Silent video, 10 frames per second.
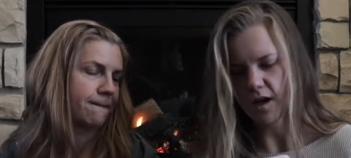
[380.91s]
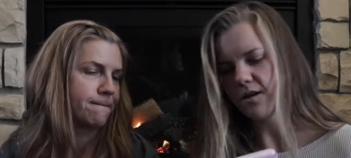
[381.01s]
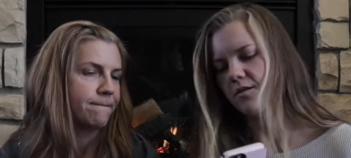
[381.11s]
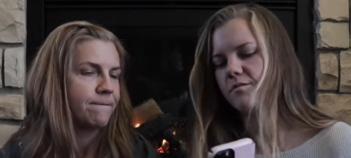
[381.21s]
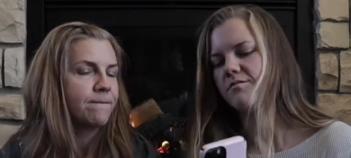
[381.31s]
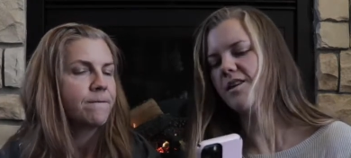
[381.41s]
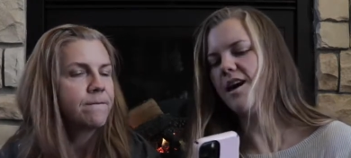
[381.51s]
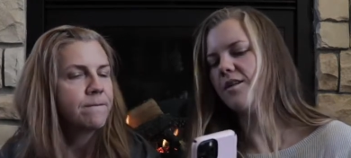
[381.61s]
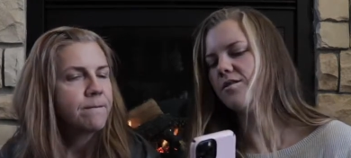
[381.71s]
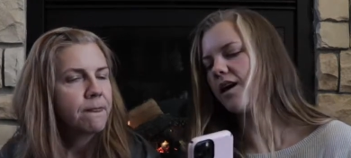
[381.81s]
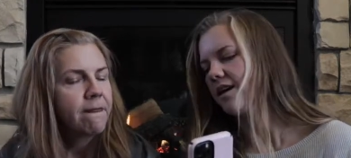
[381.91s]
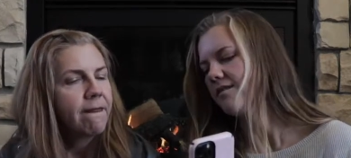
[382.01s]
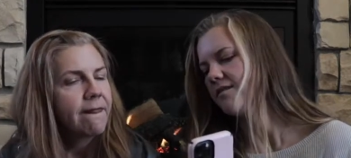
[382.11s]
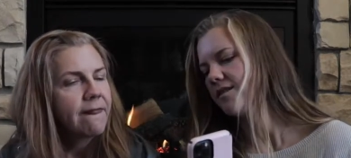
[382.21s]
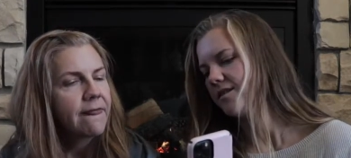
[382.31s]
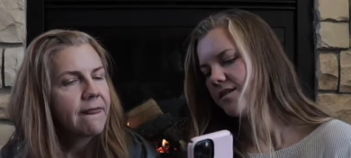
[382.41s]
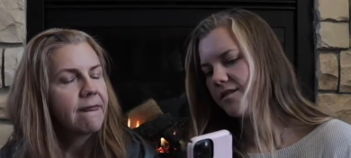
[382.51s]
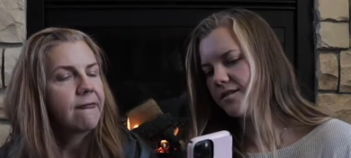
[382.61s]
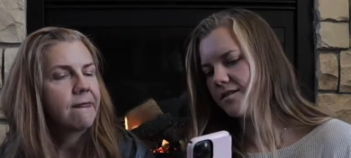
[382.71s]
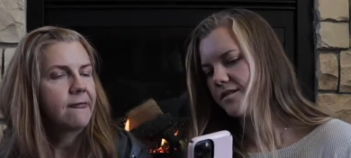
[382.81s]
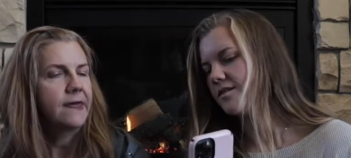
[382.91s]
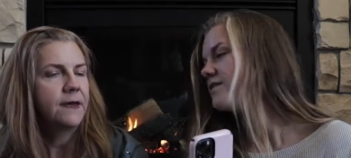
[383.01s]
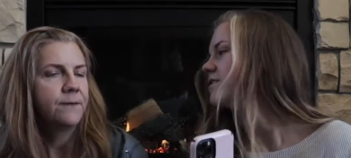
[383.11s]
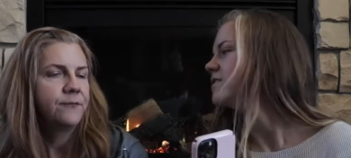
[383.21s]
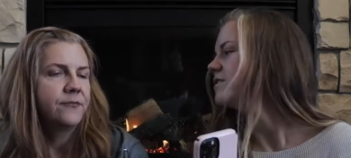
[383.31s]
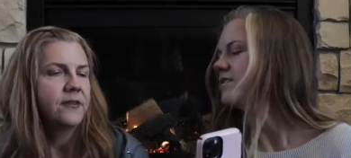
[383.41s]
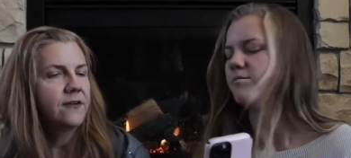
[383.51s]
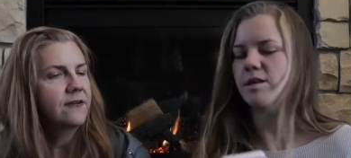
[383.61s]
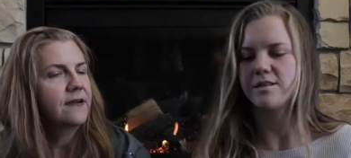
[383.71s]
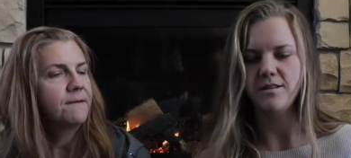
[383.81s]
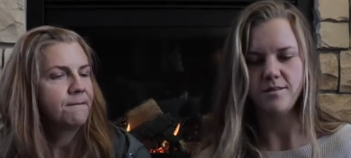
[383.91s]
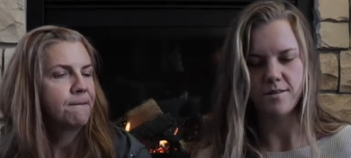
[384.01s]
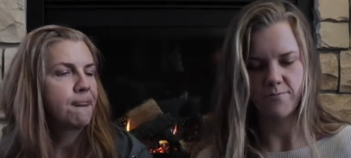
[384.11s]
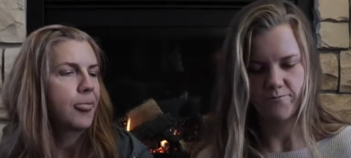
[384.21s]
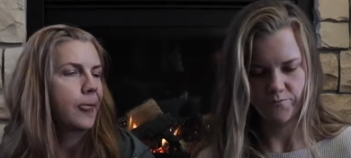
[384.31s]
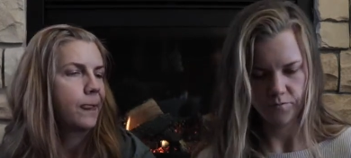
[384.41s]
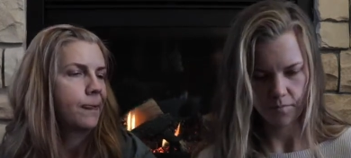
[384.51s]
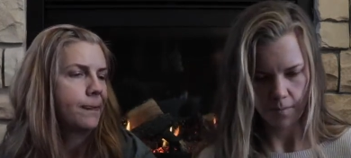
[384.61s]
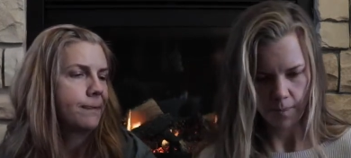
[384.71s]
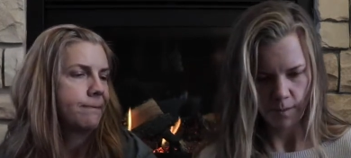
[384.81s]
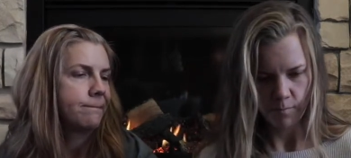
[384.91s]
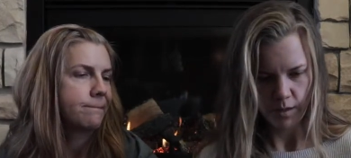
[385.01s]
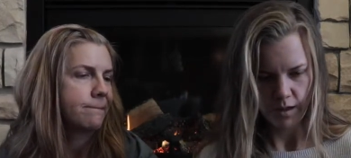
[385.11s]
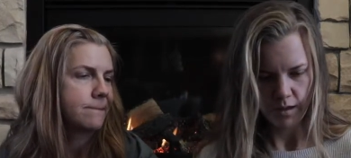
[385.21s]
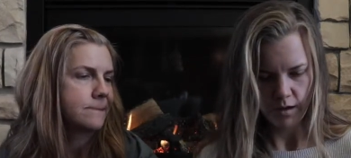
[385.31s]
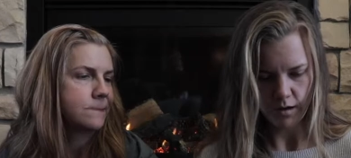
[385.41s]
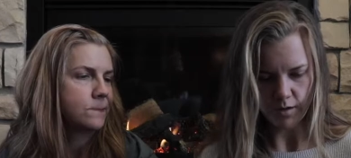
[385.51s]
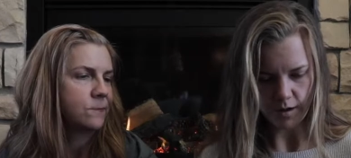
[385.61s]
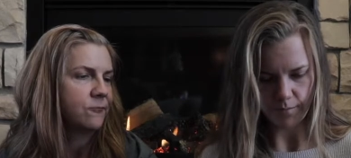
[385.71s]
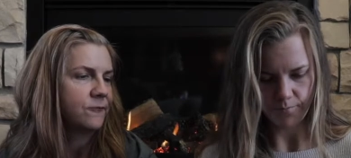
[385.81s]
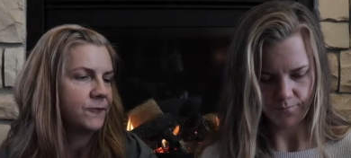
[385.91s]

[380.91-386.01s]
Speaker 1: Oh, yeah, okay. Yeah, that okay. makes sense. Okay.